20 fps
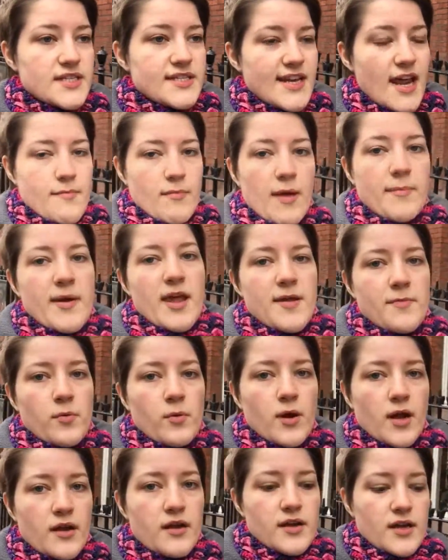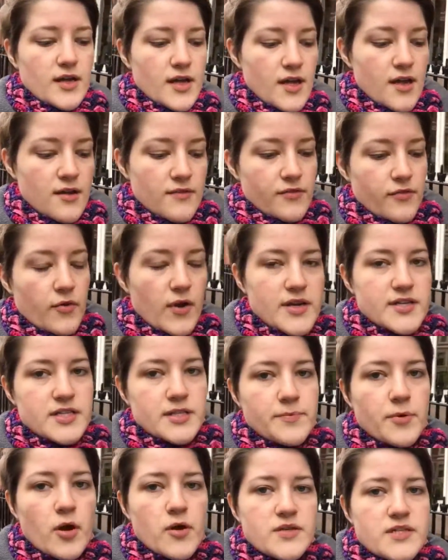stay in my paperwork for the rest of
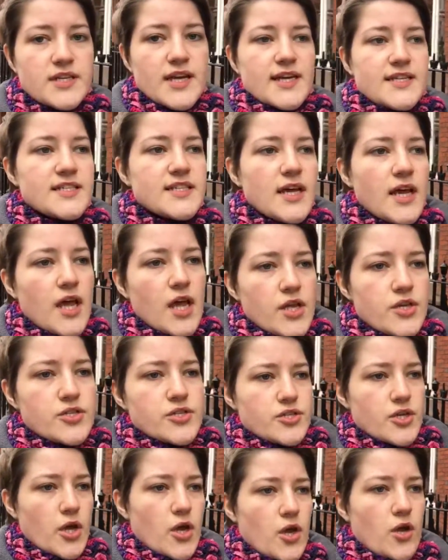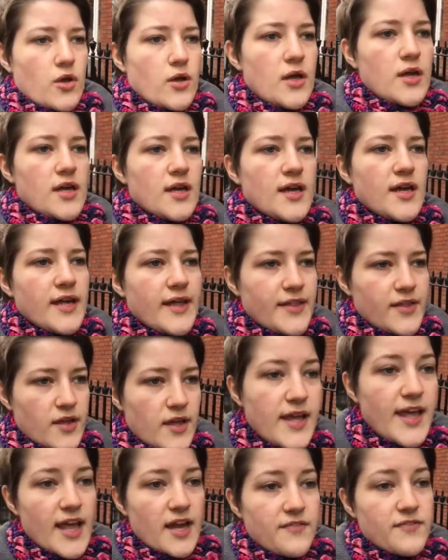the process. So
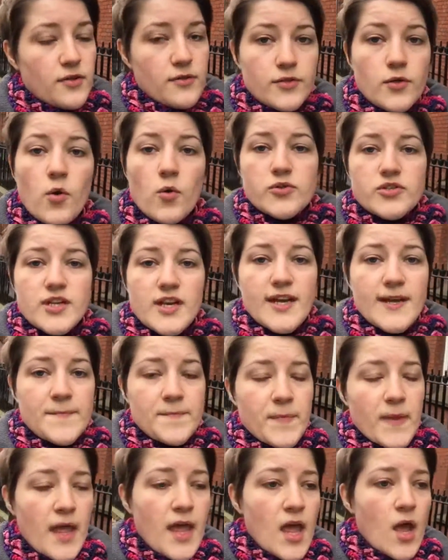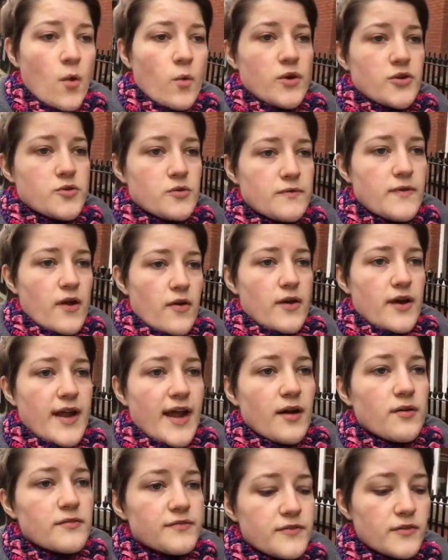he had a few thoughts on it, which were very
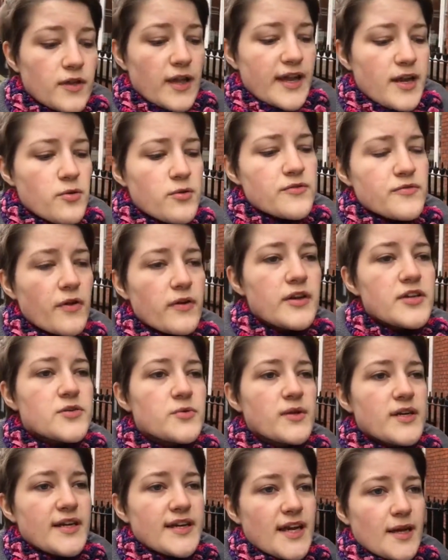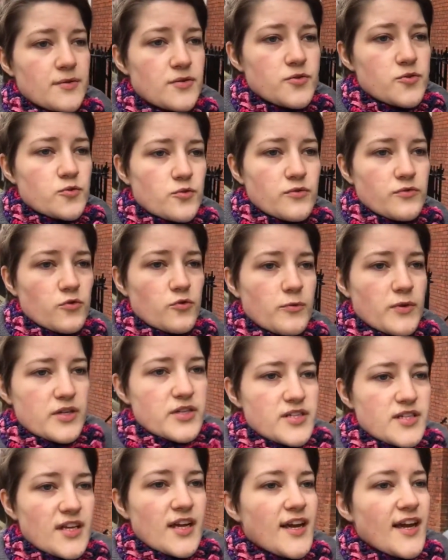helpful. And he was very sweet. He kept on sort of
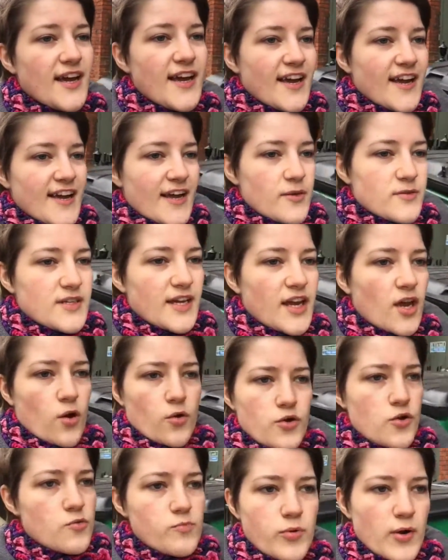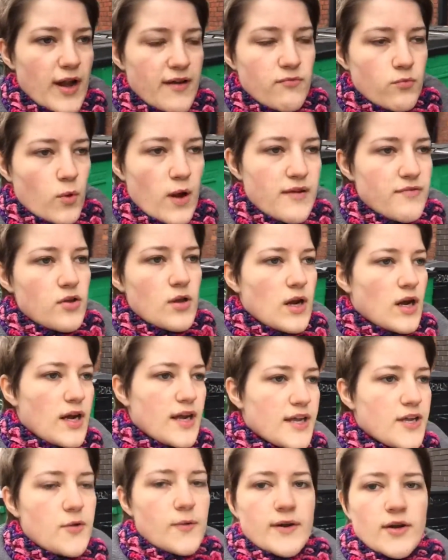almost, he was like, oh, you can put whatever you
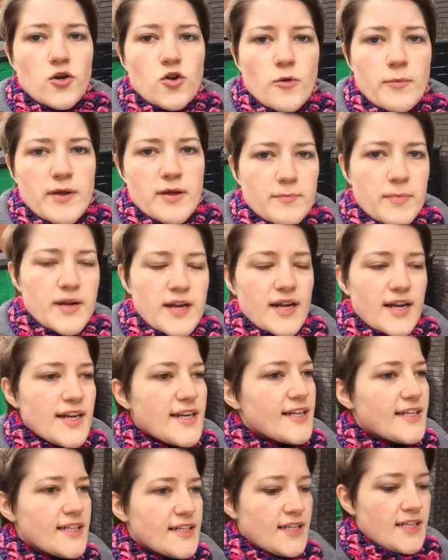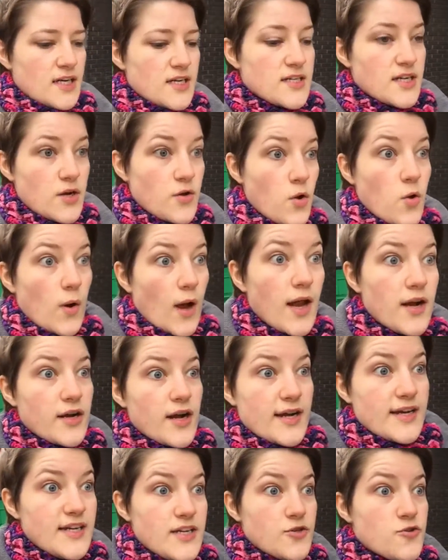like. You can ignore me completely. And I was like, no, Alan,
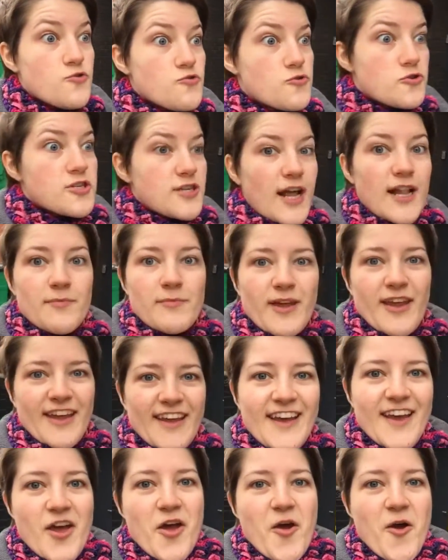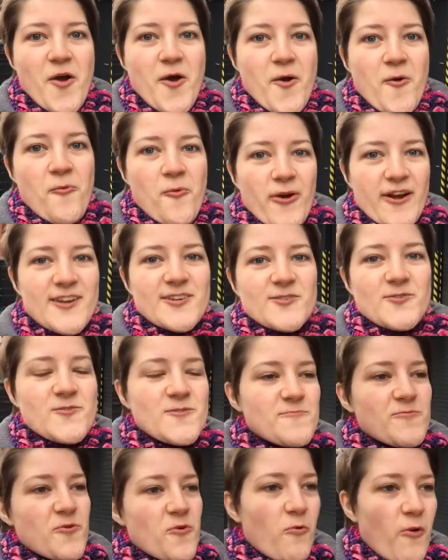I need you to tell me what is
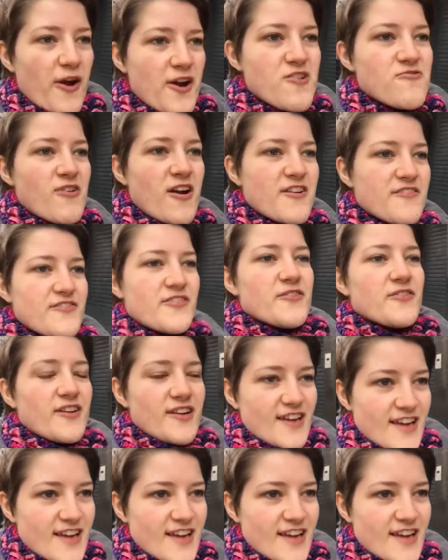suitable, what is relevant.